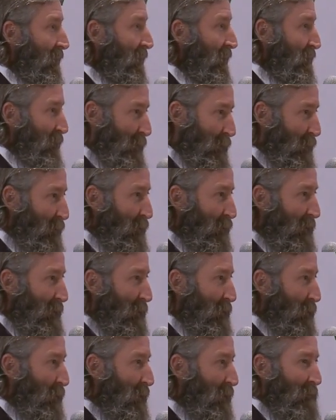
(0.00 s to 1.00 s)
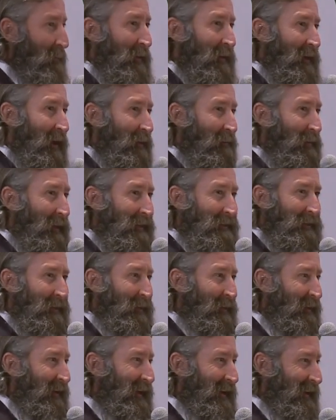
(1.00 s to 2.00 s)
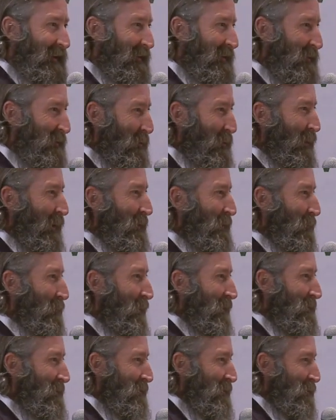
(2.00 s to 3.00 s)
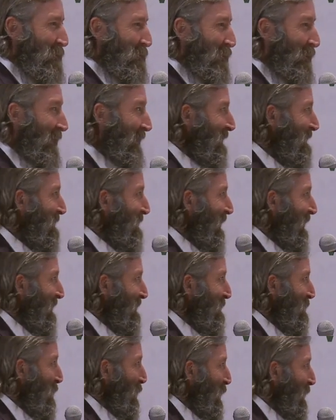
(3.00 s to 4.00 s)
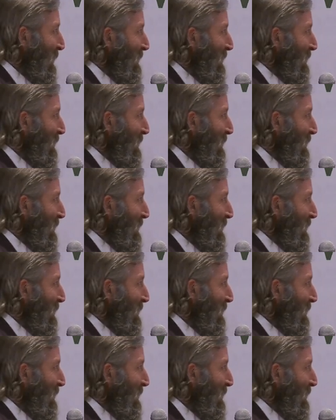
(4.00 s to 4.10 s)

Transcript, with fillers: Even though they're in the room, they're not raising their hand. It's great to watch the strategy. I enjoy